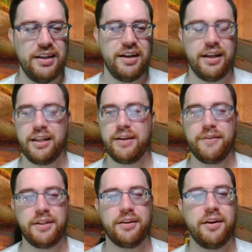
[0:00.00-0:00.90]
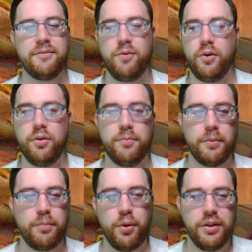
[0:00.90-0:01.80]
I like everything non-foil, but
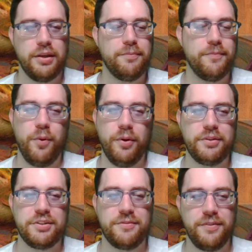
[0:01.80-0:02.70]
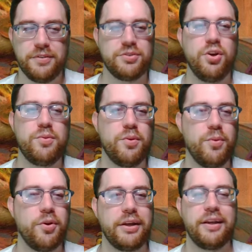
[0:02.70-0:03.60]
pulling a foil just feels so
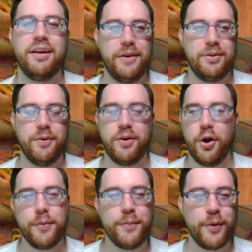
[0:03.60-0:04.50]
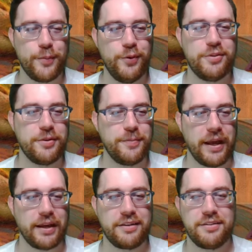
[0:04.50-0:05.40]
rewarding. Makes you want to open more booster
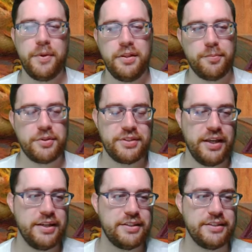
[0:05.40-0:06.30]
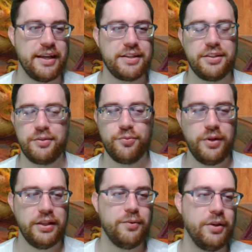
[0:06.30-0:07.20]
packs. Upping the percentage is actually
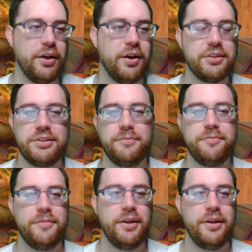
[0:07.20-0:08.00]
really, really awesome.